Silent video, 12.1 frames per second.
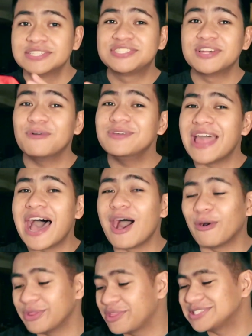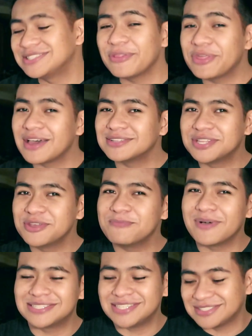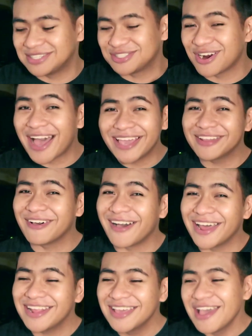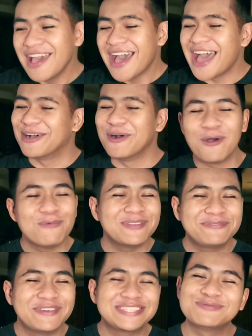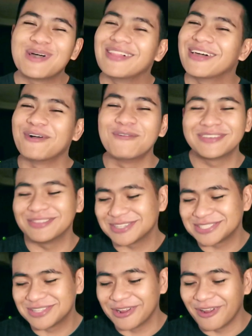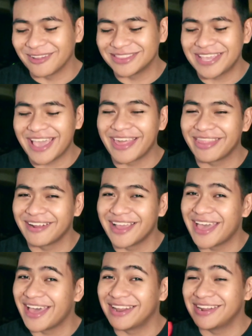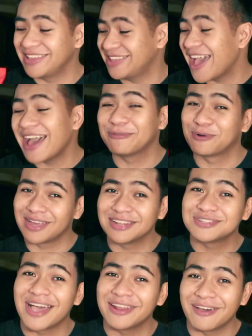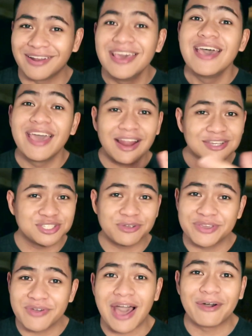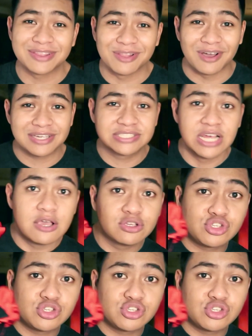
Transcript: So now, there's nothing else to do but just to try it on. I hope it fits well, I hope it looks good all together, and yeah, we're gonna try it on, and I'll show you how it looks.